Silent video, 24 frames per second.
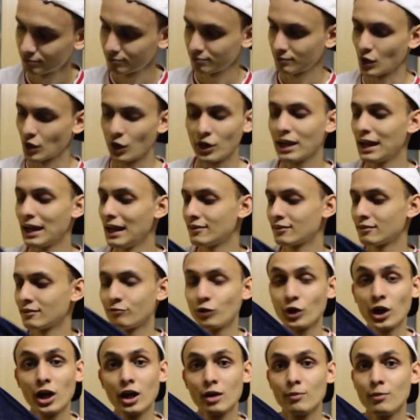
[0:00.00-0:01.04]
Okay, let's
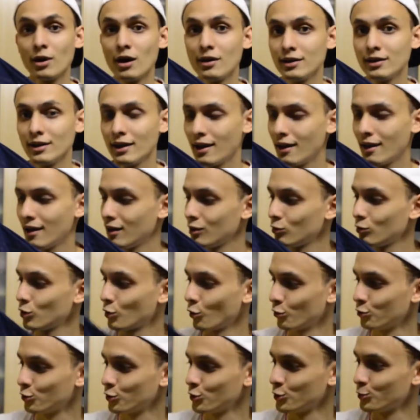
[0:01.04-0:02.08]
forget about it and we
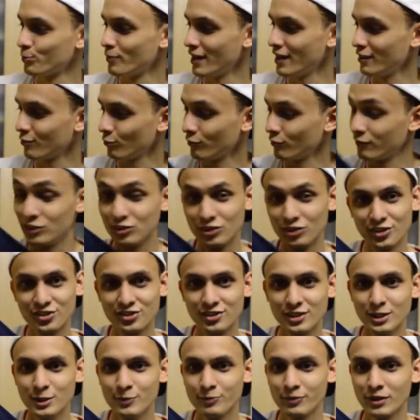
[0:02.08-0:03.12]
continue back with the
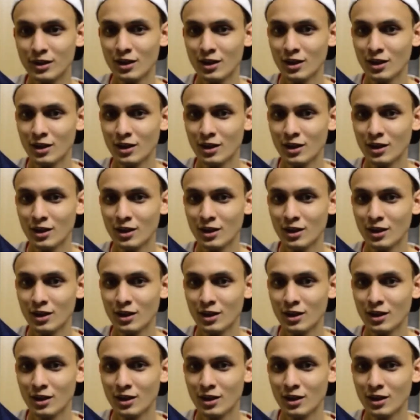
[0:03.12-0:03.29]
jersey.